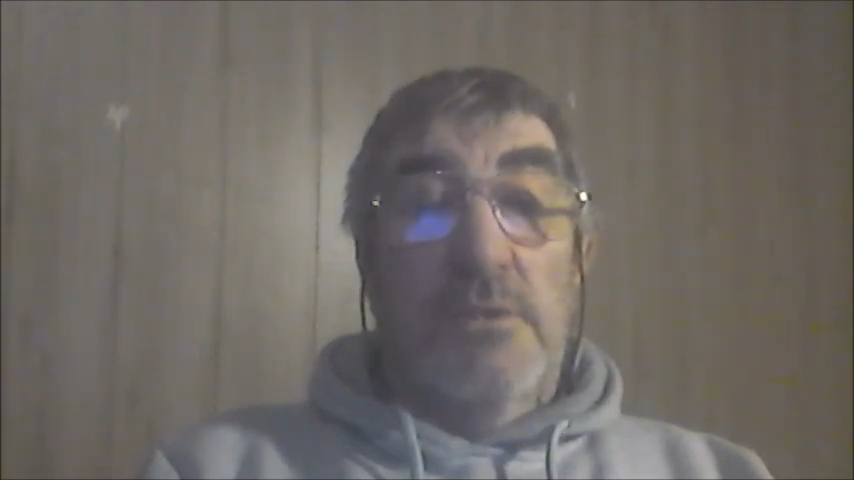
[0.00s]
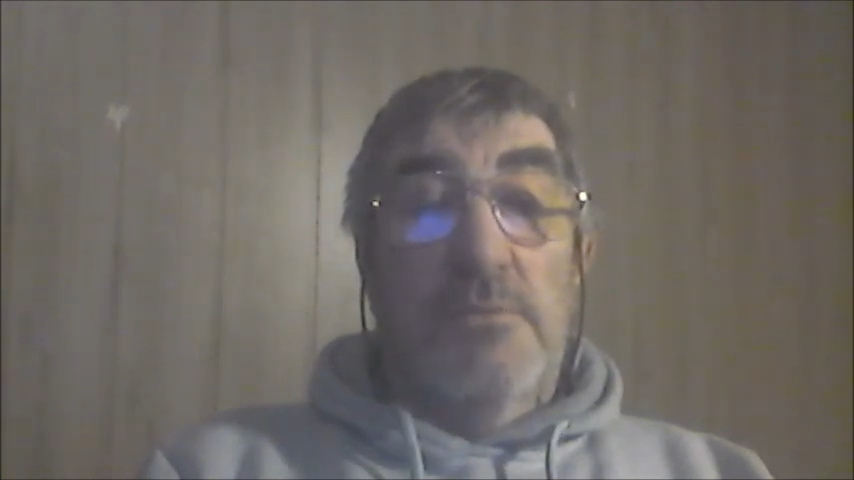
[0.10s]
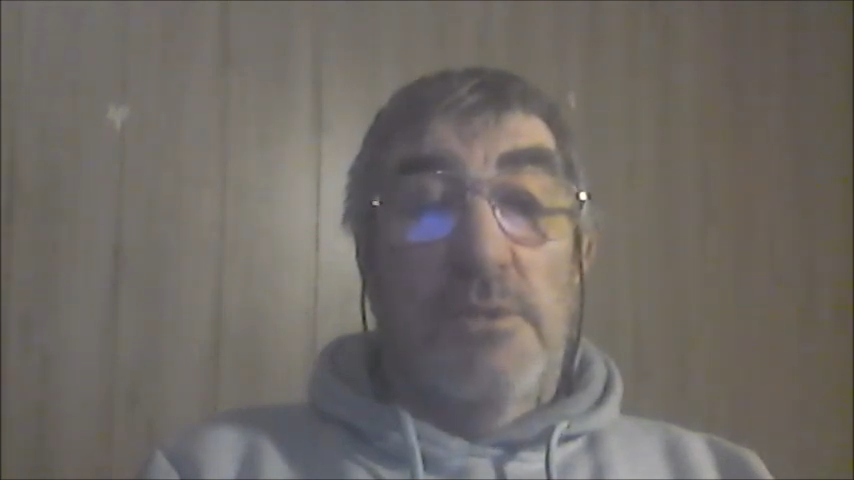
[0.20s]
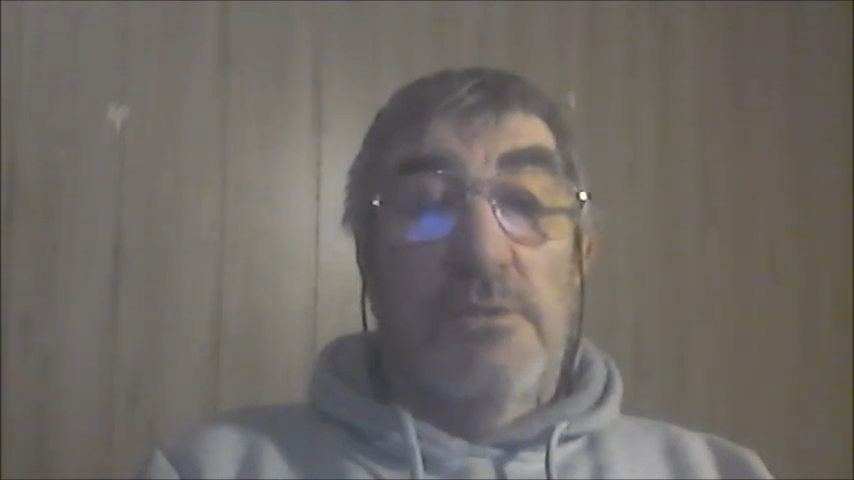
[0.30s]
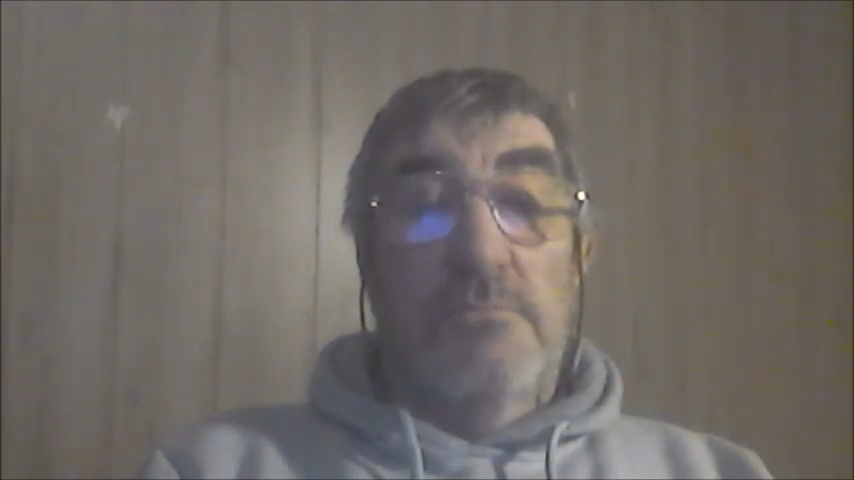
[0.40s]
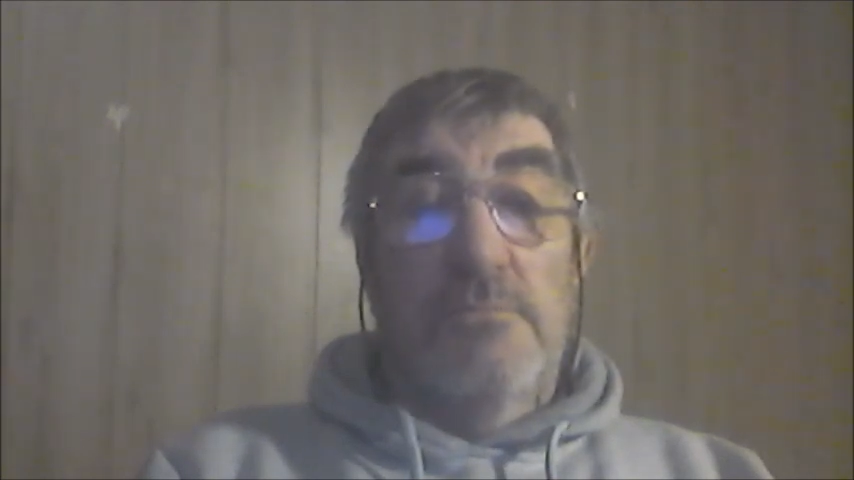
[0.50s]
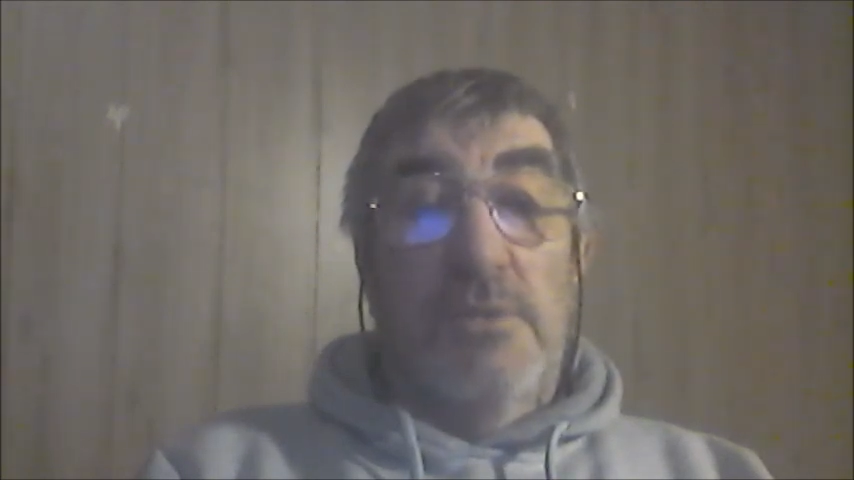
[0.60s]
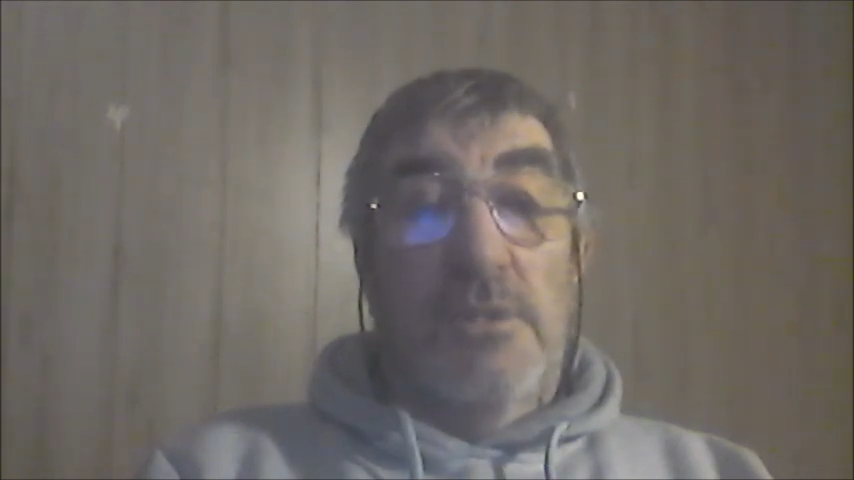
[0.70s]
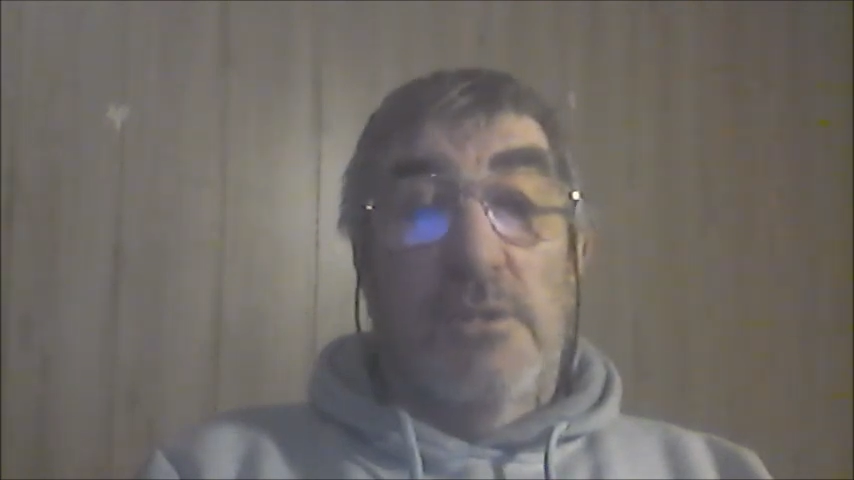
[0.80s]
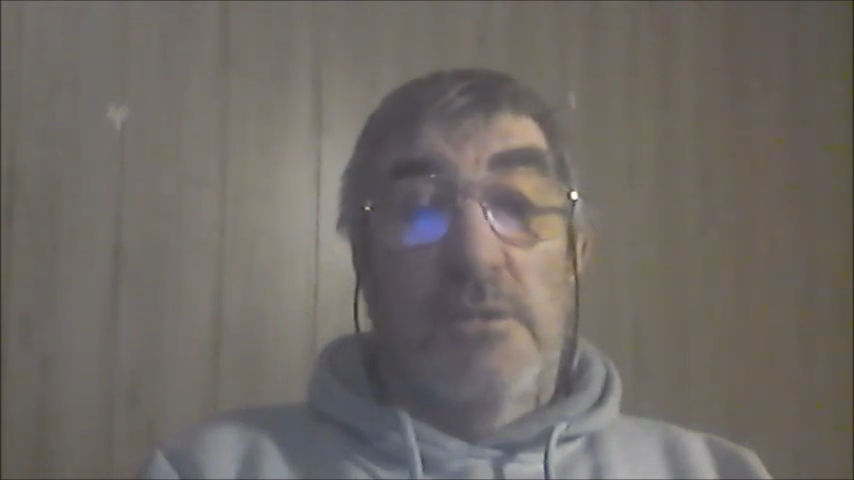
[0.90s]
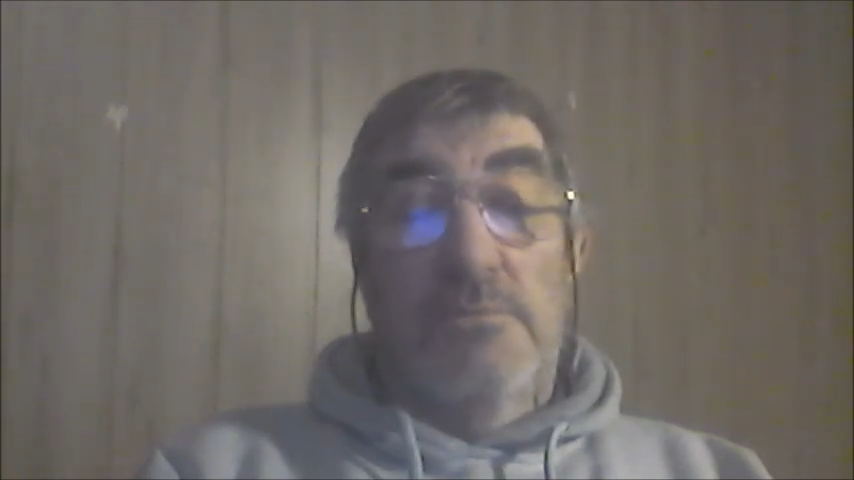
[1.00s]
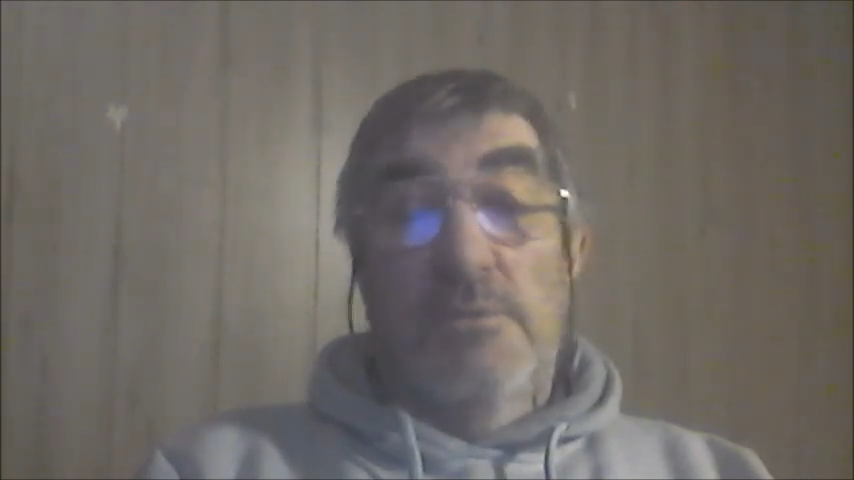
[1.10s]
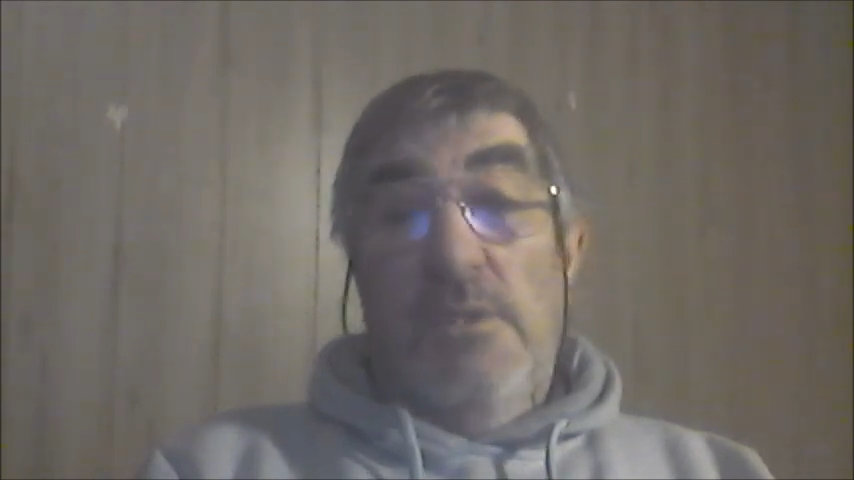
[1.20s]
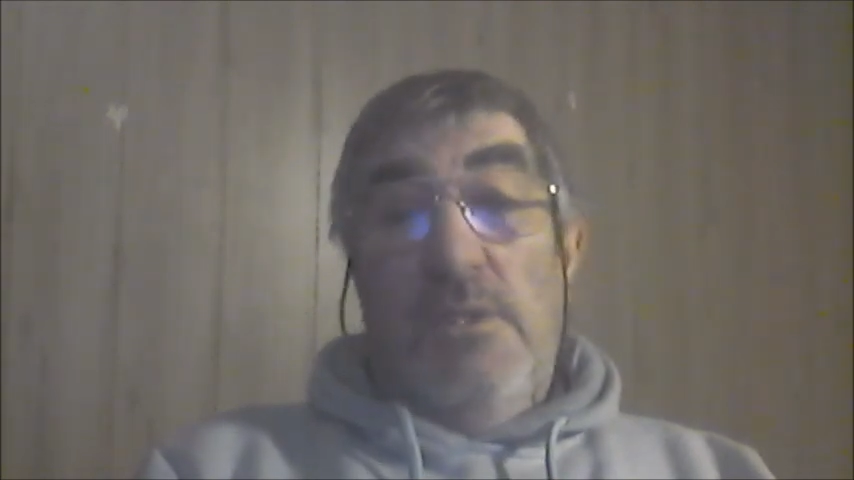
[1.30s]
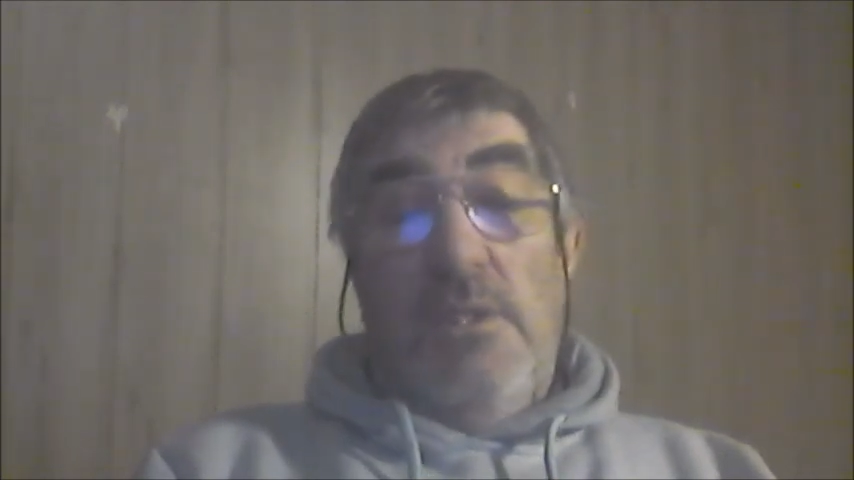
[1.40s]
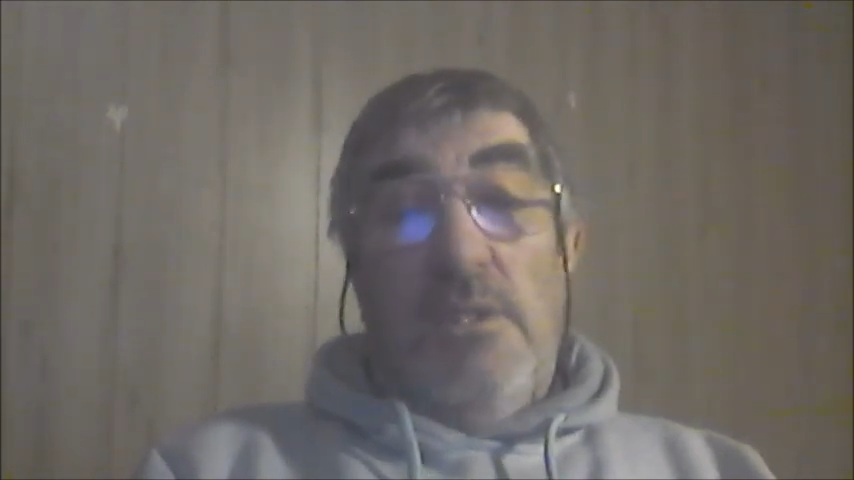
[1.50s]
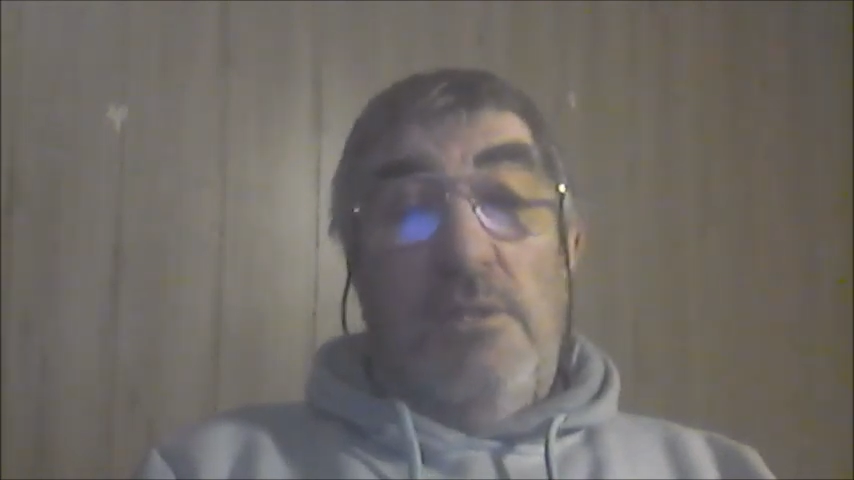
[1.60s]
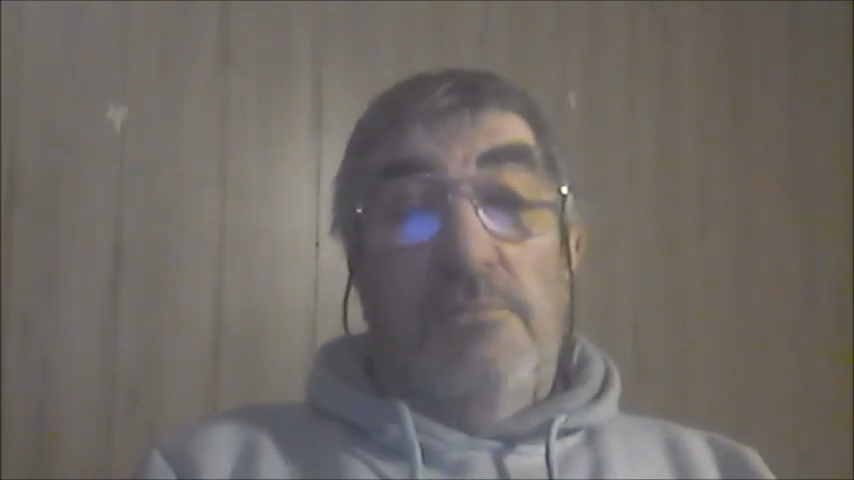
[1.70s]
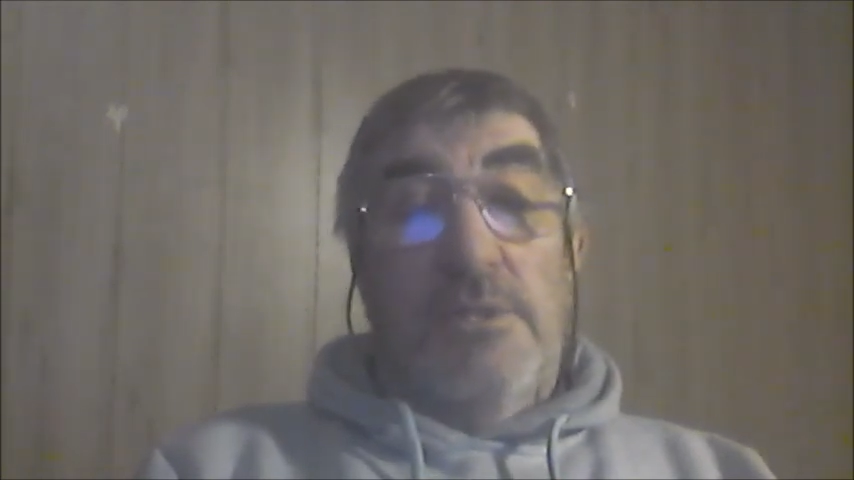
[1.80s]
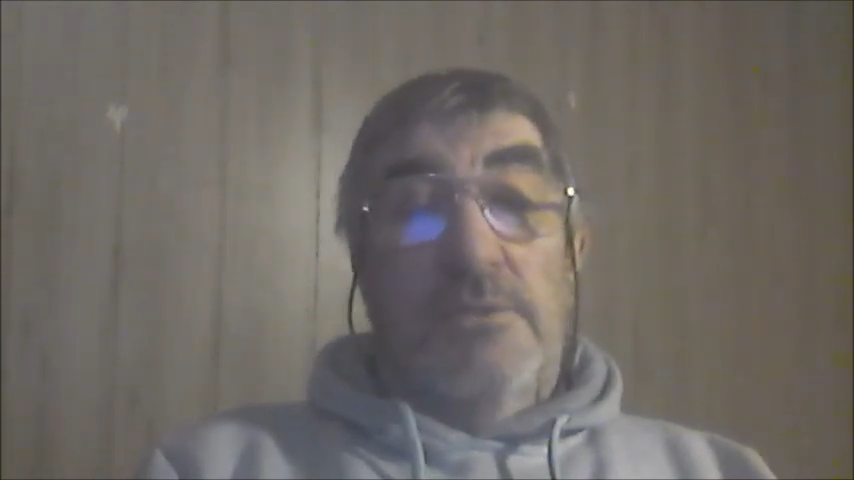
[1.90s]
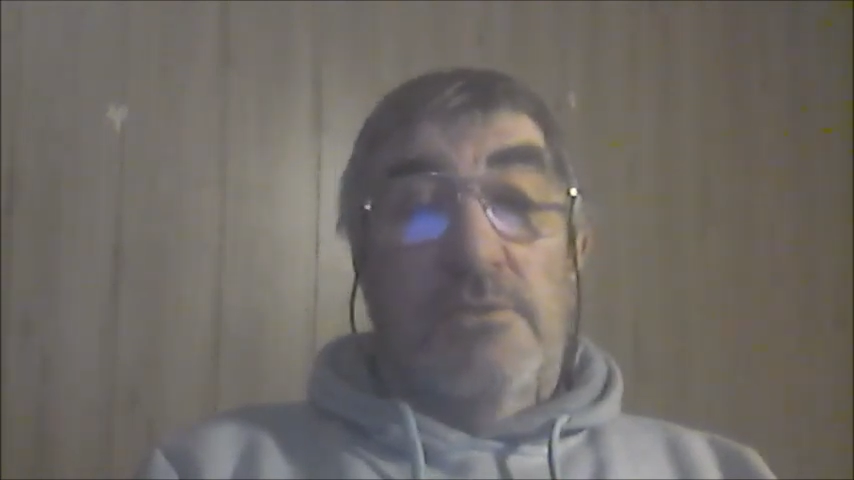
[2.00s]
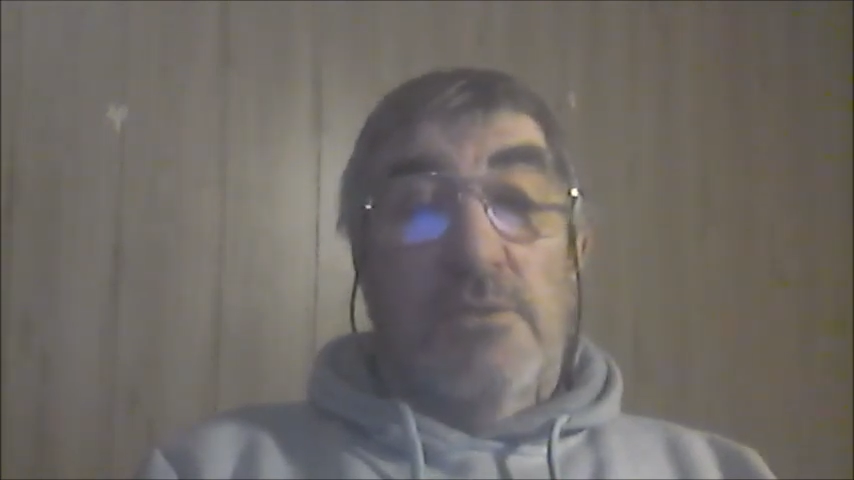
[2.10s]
when I've had